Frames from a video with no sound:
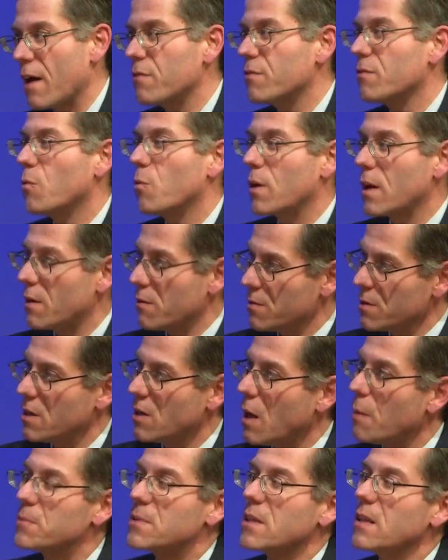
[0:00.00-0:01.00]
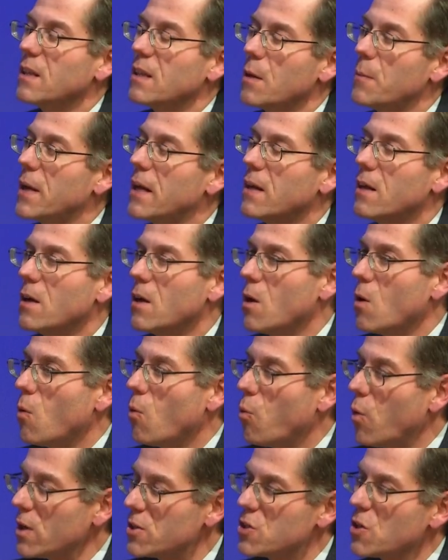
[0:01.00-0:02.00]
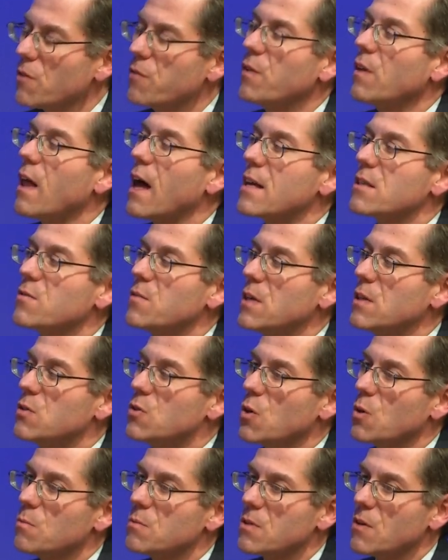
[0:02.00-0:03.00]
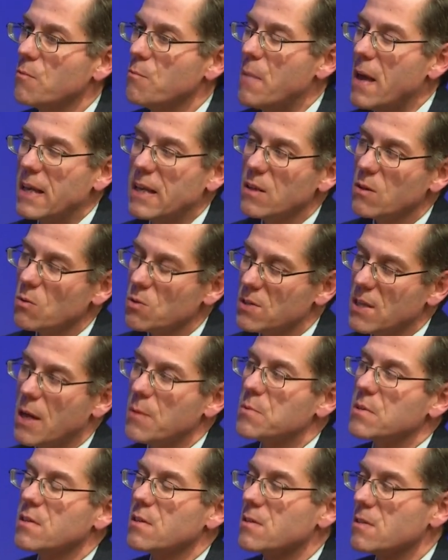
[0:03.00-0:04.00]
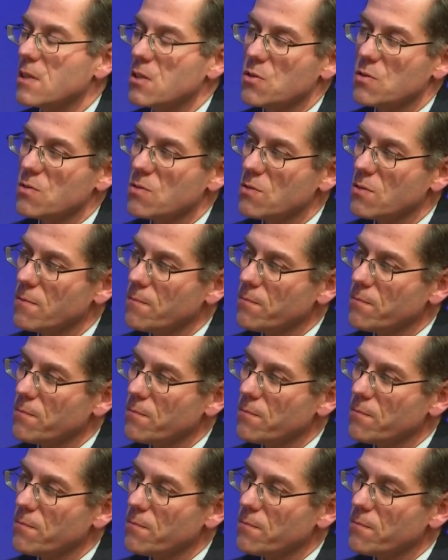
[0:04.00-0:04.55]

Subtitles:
whatever, up to the limit. What's your philosophy in terms of making those types of decisions?